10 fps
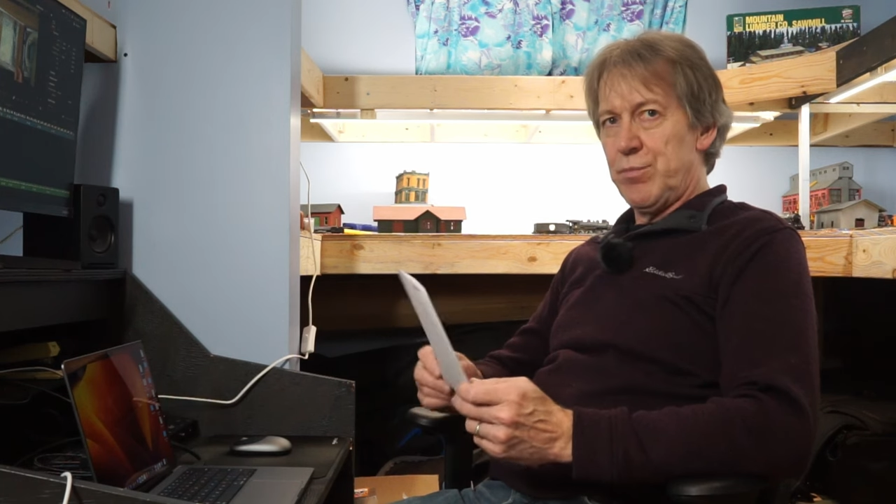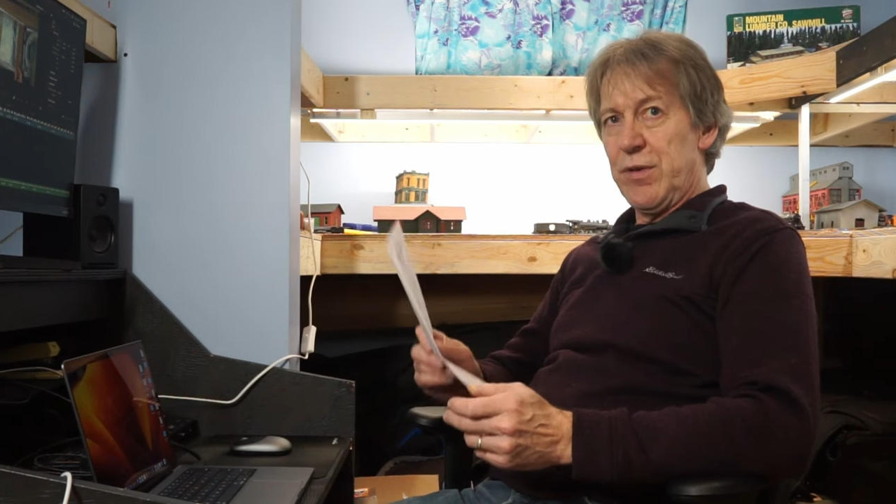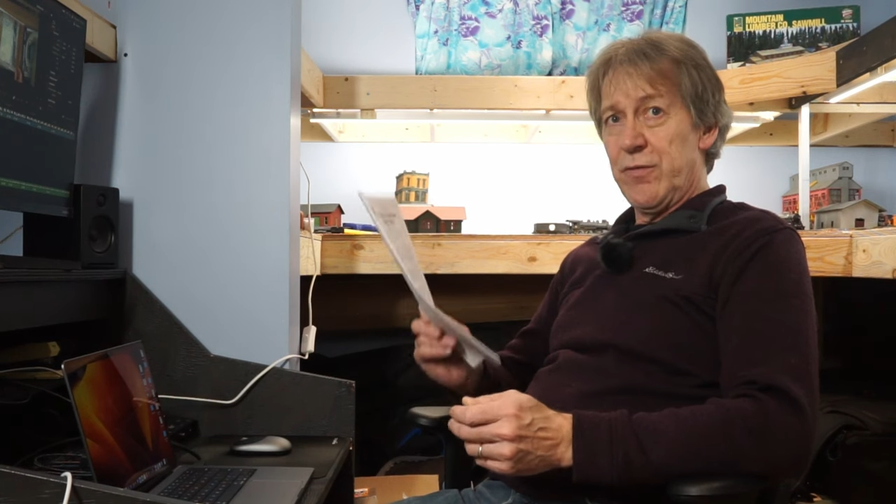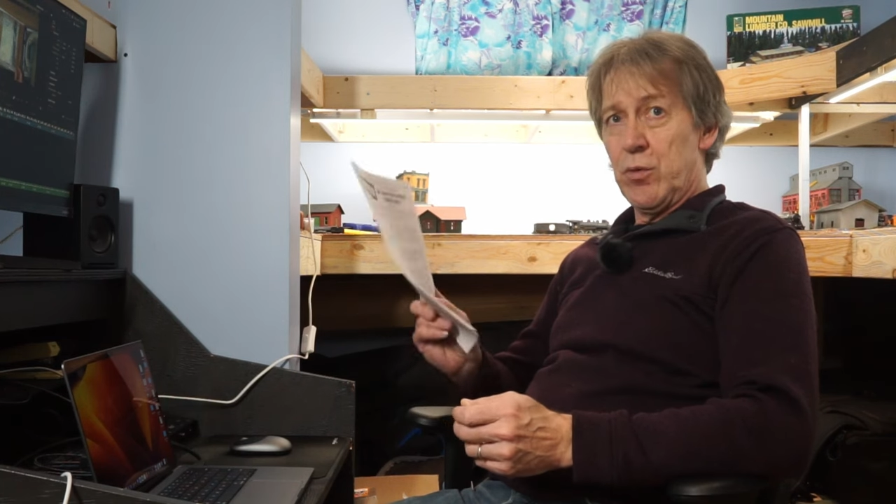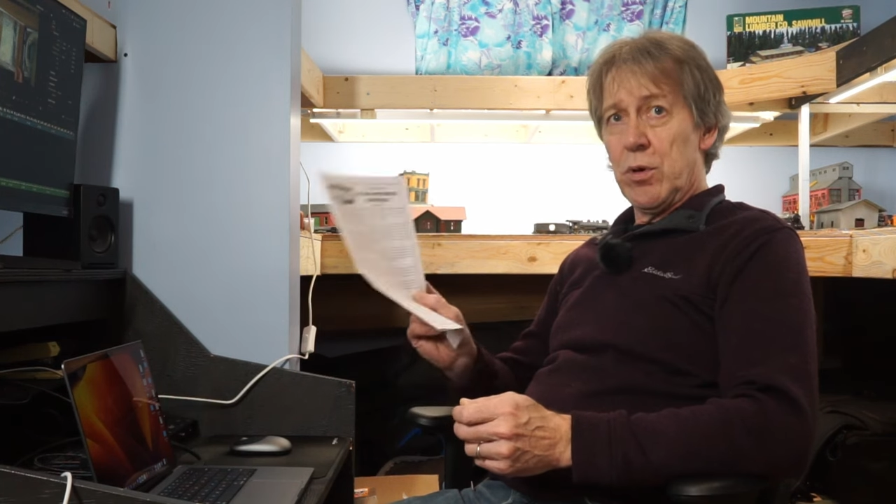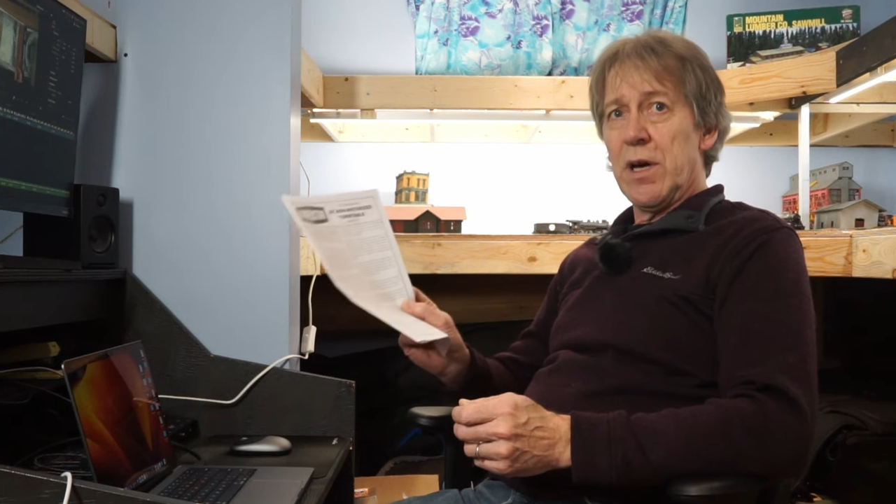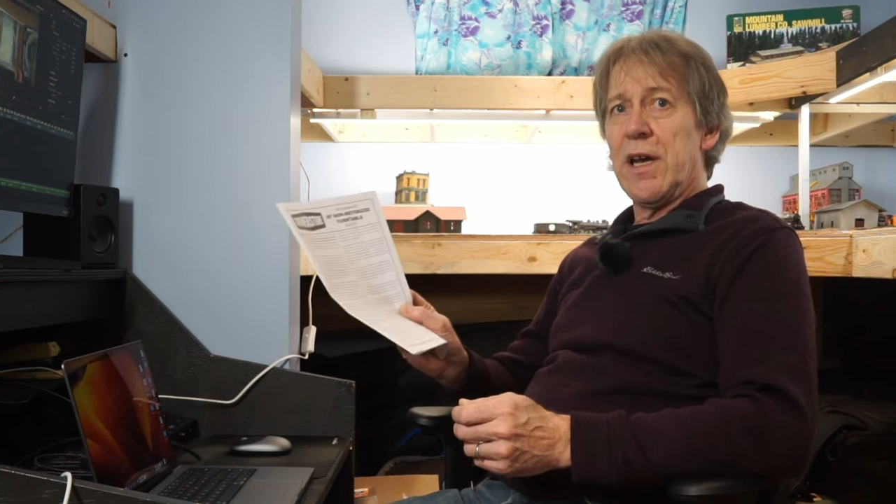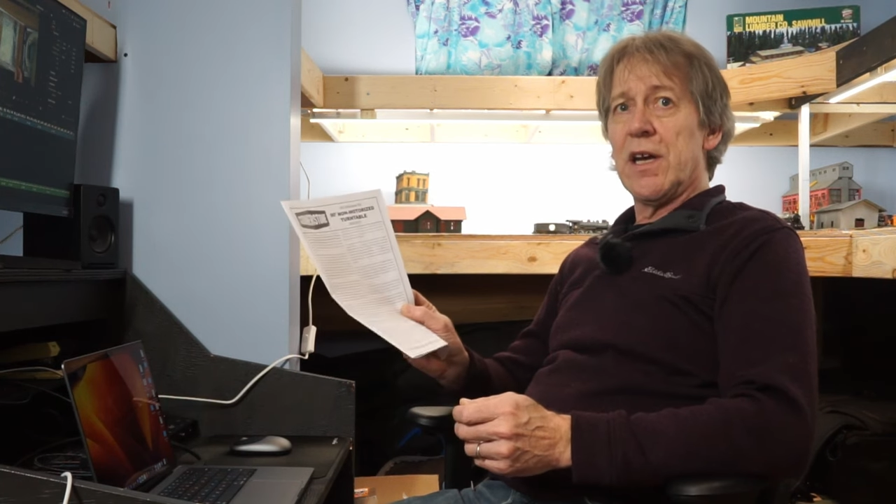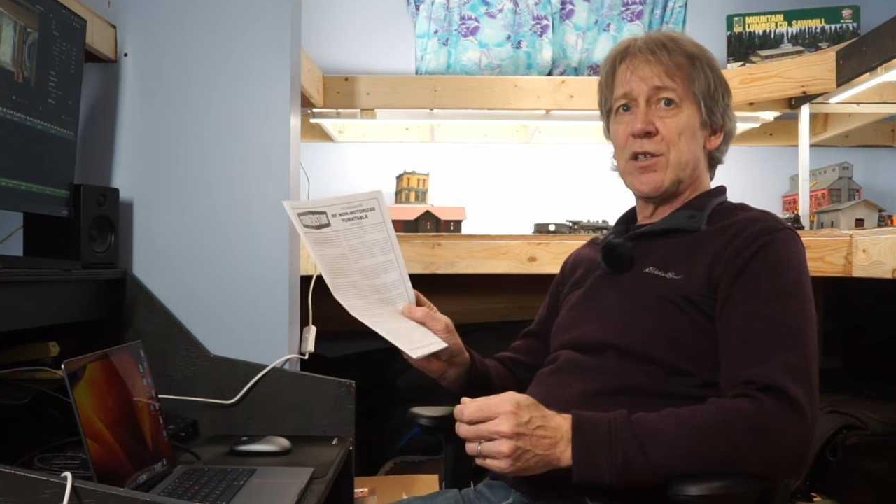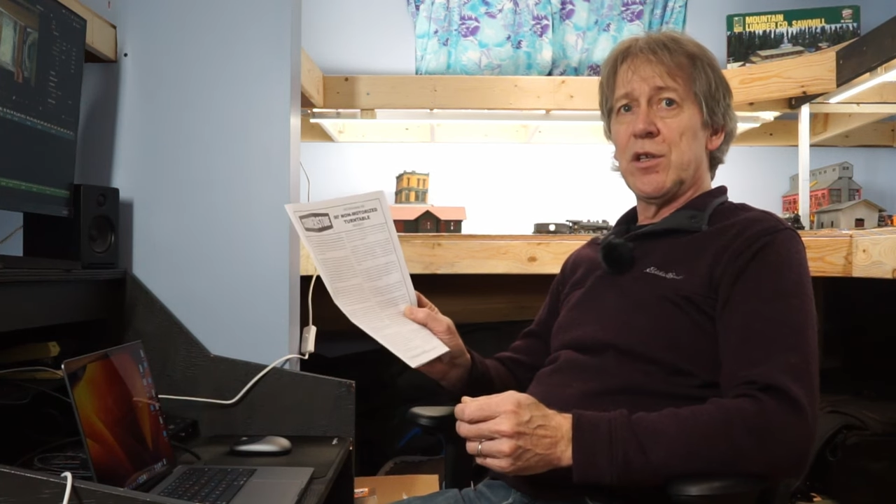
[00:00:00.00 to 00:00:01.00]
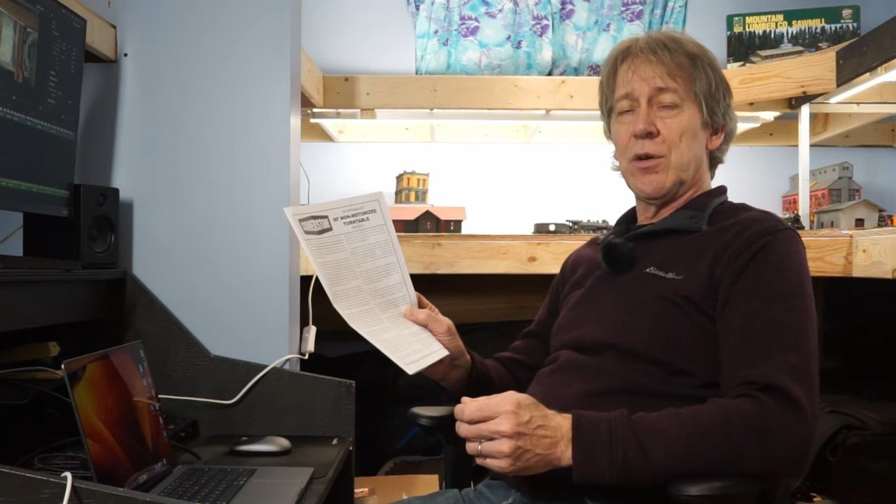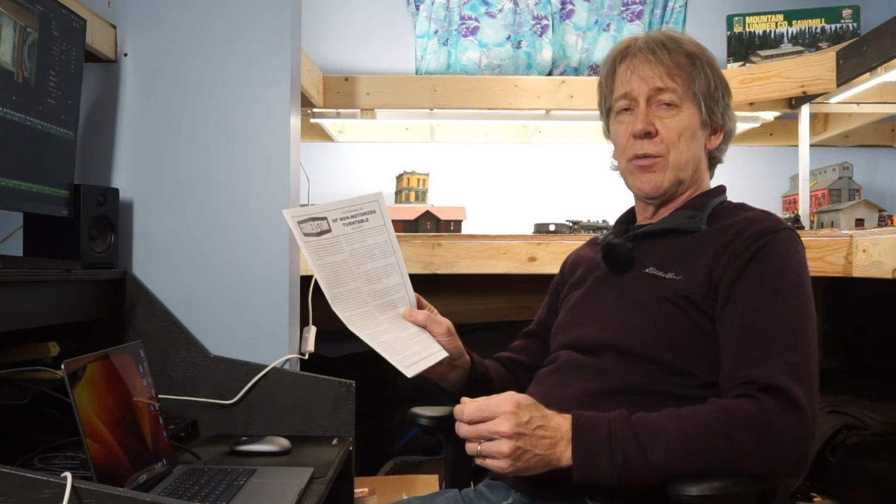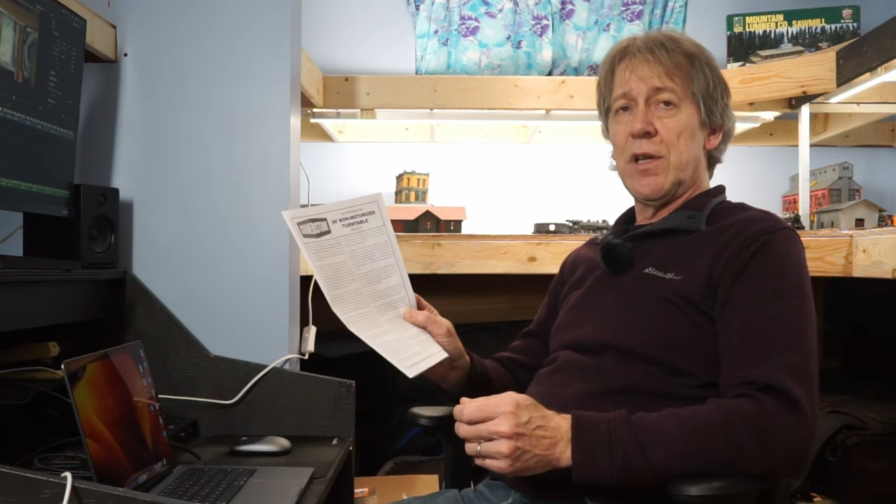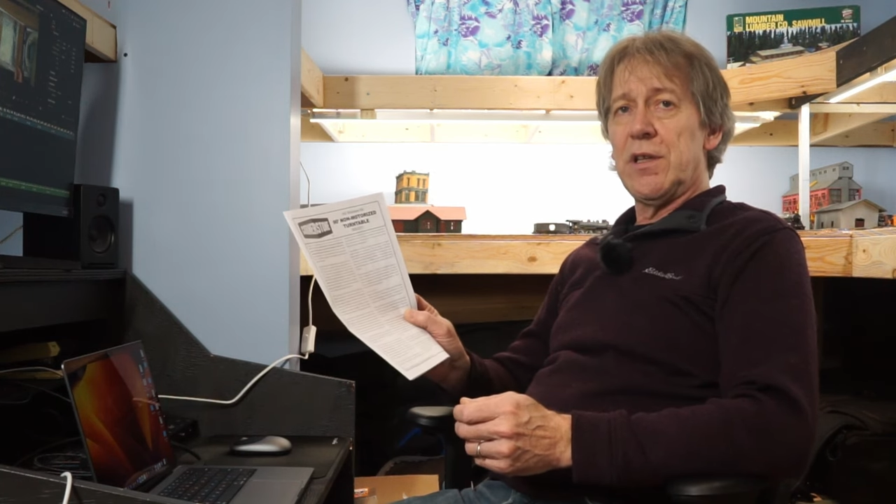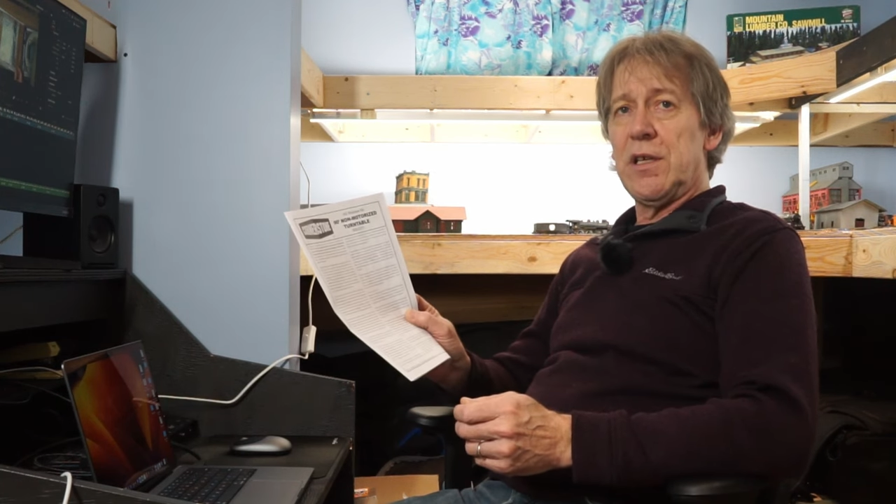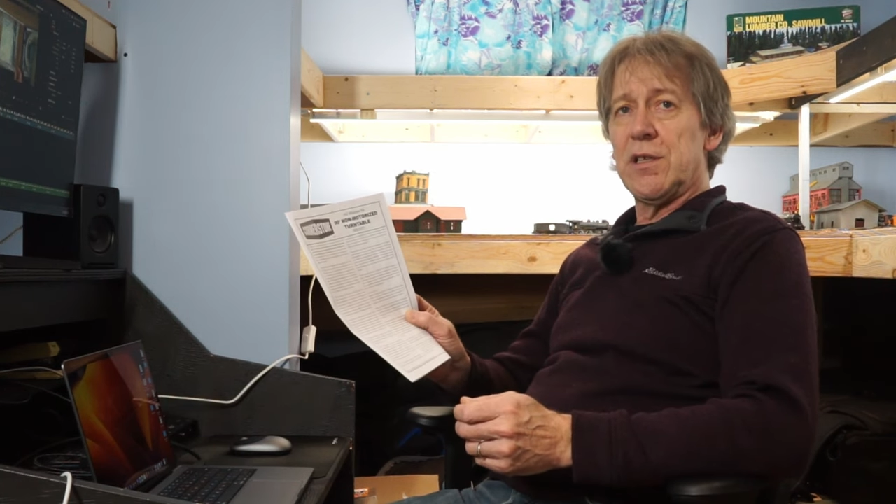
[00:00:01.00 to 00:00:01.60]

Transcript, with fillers: before I actually read the